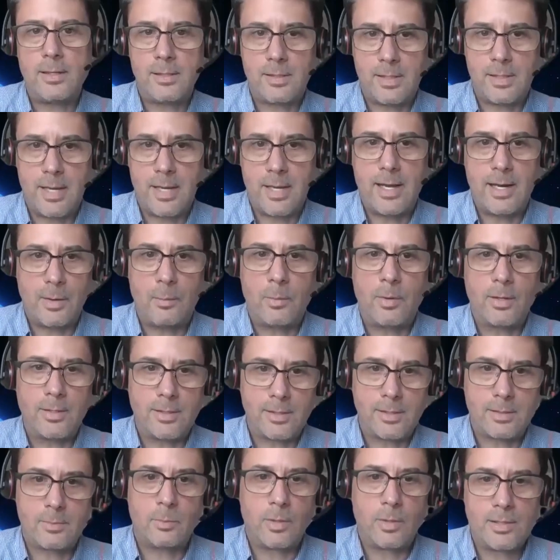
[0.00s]
said and
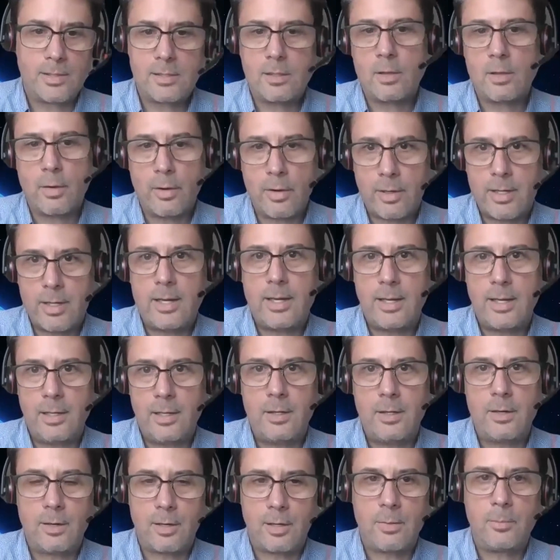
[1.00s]
what's lurking in
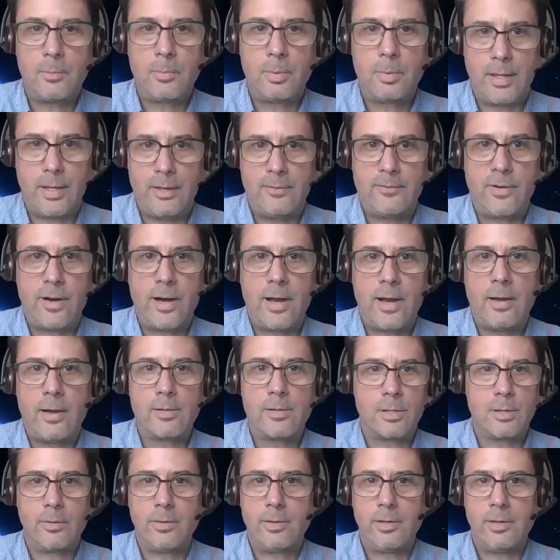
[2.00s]
your complaint files
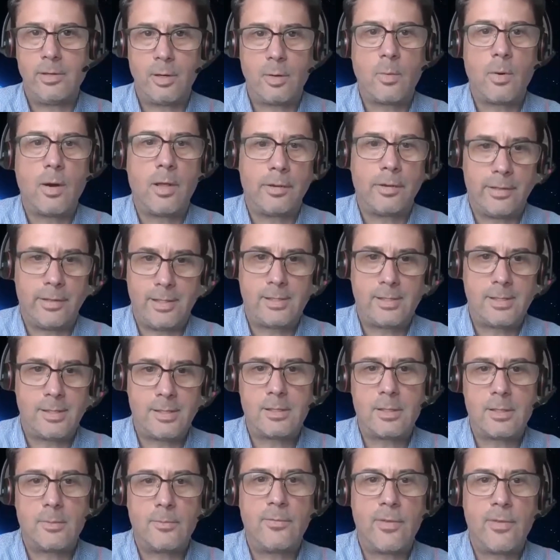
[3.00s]
or in your quality
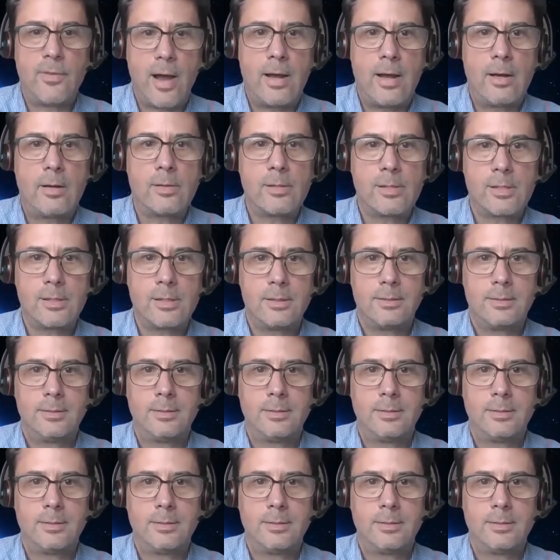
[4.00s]
system files.